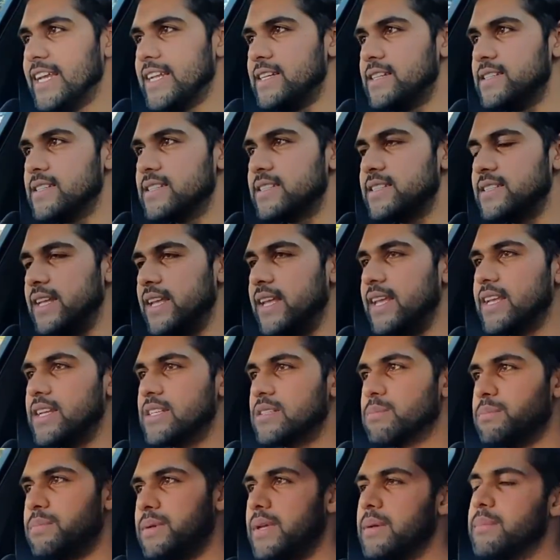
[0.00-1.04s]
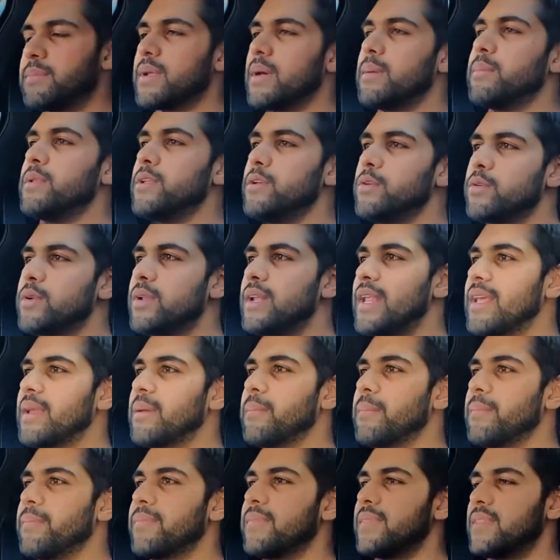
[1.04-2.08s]
interesting is BMW
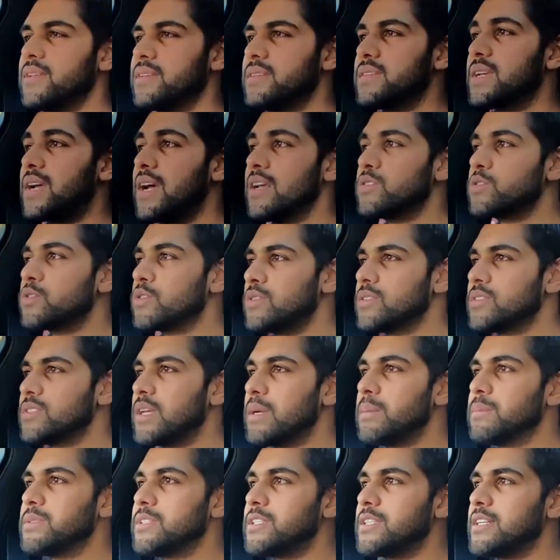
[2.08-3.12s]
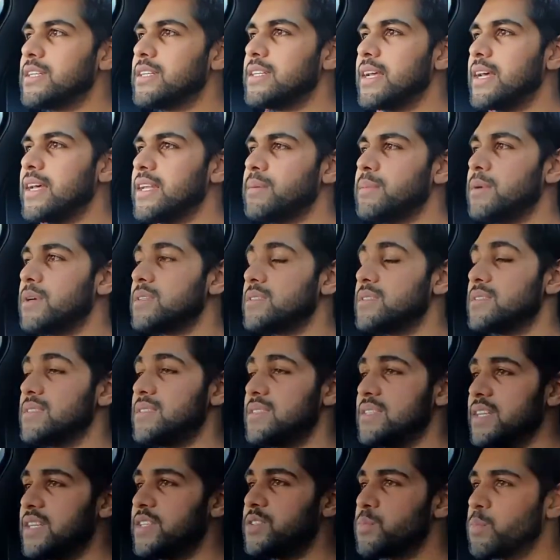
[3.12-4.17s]
claim this car's consumption at about
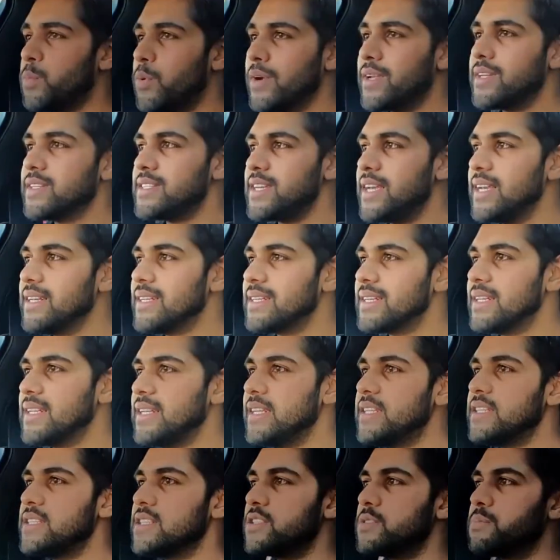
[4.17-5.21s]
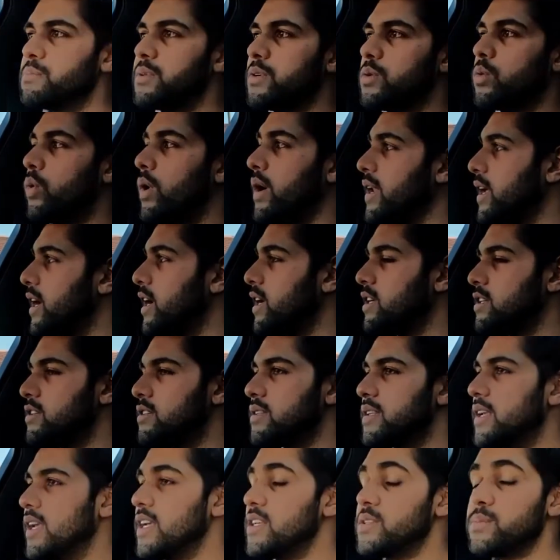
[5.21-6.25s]
6.8 liters per
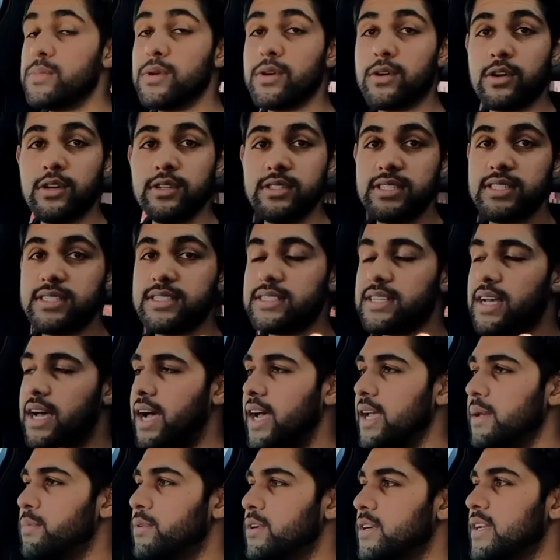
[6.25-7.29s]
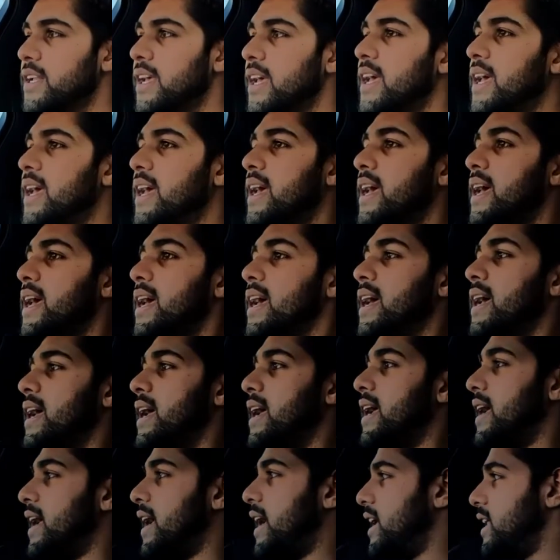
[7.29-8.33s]
100 k's because it's a hybrid.
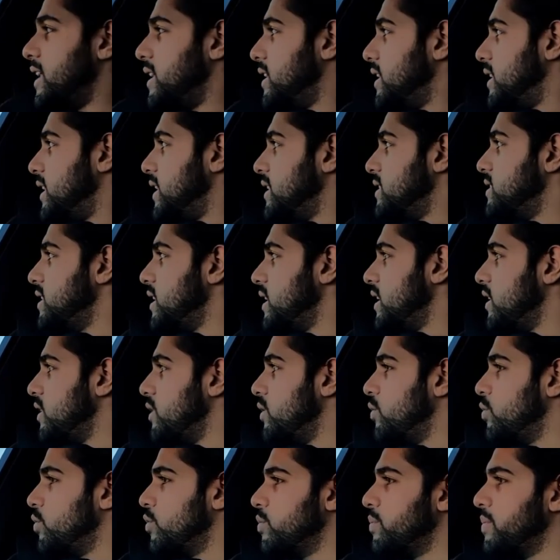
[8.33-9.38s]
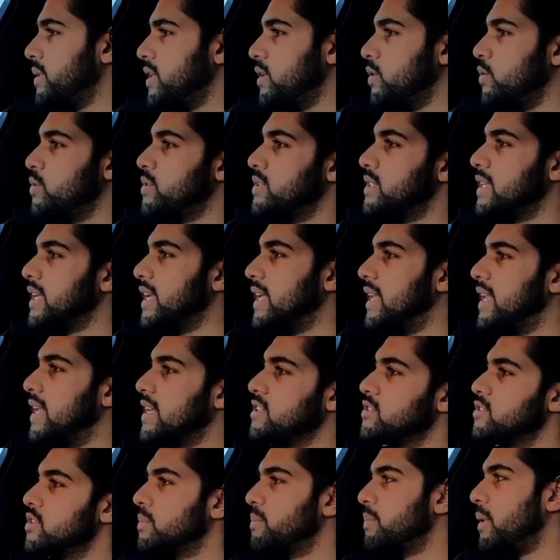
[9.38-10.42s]
And they say you'll be using
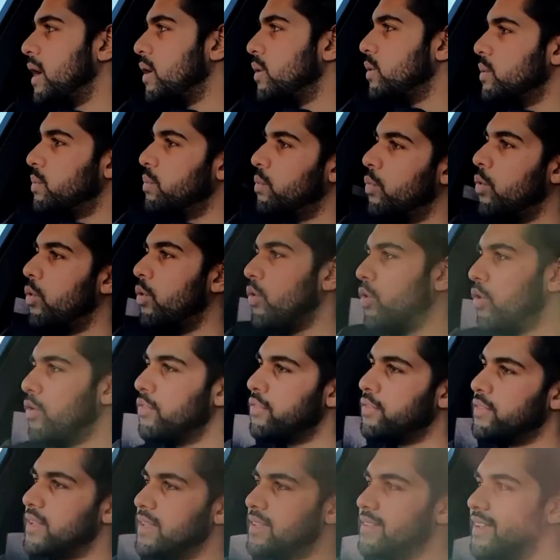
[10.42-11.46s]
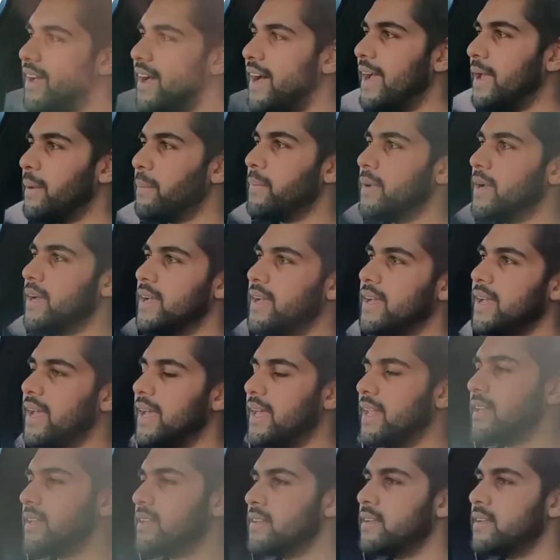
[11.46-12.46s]
electric power more of the time, and